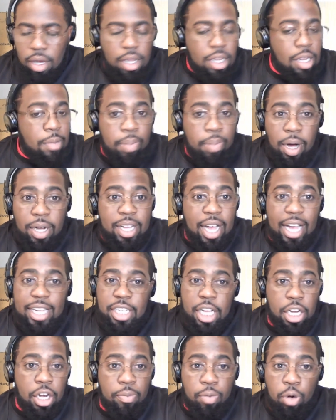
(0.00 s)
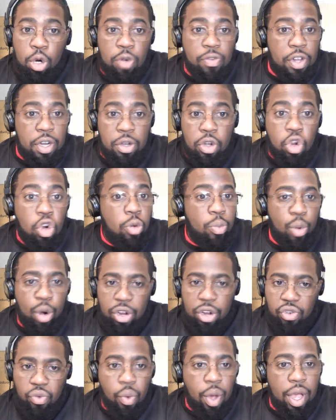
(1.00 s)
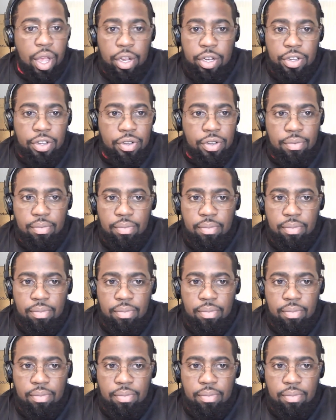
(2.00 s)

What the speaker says: the Buckeyes can improve in numerous ways.